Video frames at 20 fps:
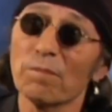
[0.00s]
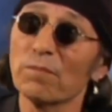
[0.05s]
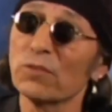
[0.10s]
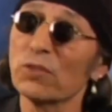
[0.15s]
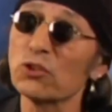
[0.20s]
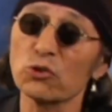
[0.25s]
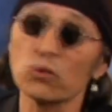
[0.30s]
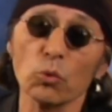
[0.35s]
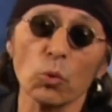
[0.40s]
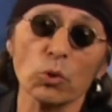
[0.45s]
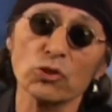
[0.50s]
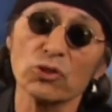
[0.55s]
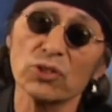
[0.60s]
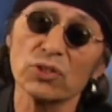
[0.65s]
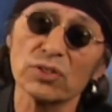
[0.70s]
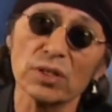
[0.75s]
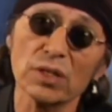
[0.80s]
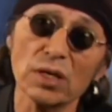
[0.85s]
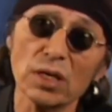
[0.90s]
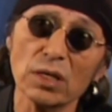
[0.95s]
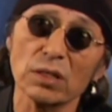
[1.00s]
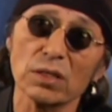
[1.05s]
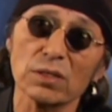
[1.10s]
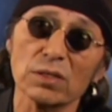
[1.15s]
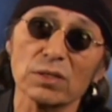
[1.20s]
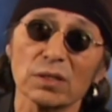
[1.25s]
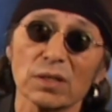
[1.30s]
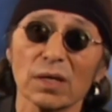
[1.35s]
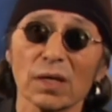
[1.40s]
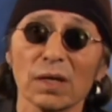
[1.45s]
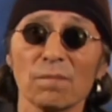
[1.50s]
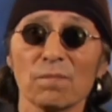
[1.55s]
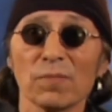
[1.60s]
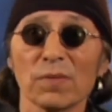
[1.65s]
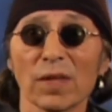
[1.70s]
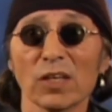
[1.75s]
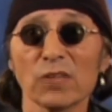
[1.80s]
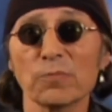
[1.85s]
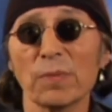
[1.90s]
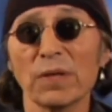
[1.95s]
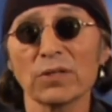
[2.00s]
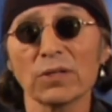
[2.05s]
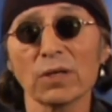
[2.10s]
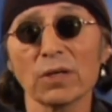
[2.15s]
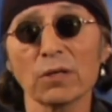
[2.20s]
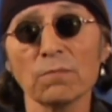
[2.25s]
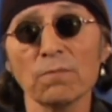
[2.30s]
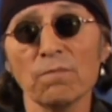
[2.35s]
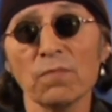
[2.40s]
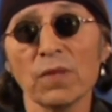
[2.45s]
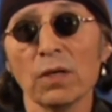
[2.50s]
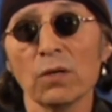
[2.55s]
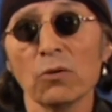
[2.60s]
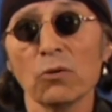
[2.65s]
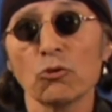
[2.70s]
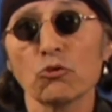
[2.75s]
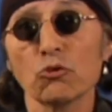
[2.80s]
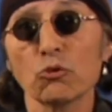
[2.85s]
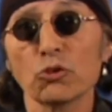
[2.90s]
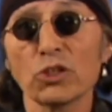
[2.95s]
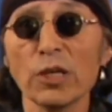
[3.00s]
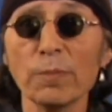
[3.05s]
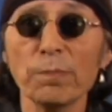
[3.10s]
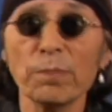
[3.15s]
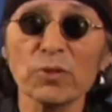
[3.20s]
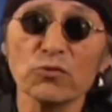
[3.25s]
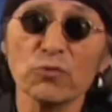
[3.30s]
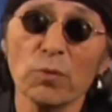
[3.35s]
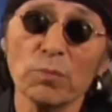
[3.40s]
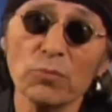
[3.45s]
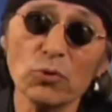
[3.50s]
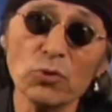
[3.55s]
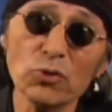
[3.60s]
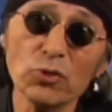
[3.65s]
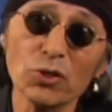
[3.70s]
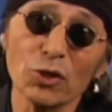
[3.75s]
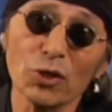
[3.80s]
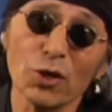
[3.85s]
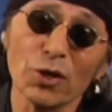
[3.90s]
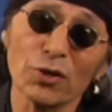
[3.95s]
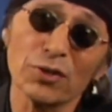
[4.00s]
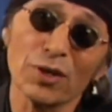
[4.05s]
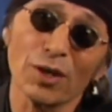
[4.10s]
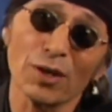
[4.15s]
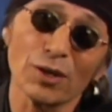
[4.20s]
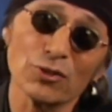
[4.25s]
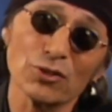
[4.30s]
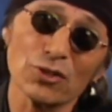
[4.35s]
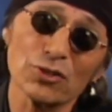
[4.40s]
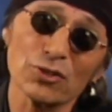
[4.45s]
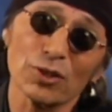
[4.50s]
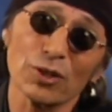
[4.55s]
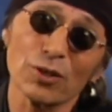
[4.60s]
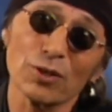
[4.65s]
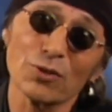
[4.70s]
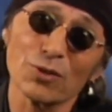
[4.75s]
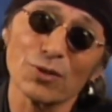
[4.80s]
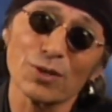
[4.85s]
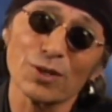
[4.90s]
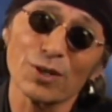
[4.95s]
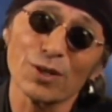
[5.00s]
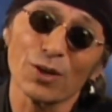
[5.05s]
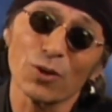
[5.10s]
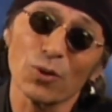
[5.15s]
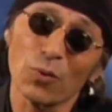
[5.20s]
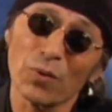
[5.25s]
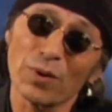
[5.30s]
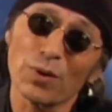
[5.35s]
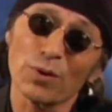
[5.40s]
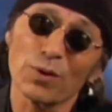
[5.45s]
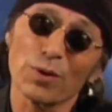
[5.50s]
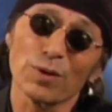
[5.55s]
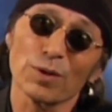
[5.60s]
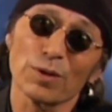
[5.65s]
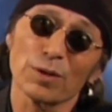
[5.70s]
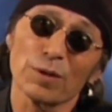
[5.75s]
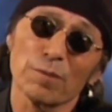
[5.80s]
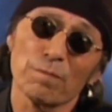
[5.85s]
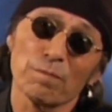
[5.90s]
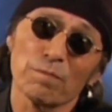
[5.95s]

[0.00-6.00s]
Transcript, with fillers: distortions in us has been done to keep us from using our intelligence clearly and coherently.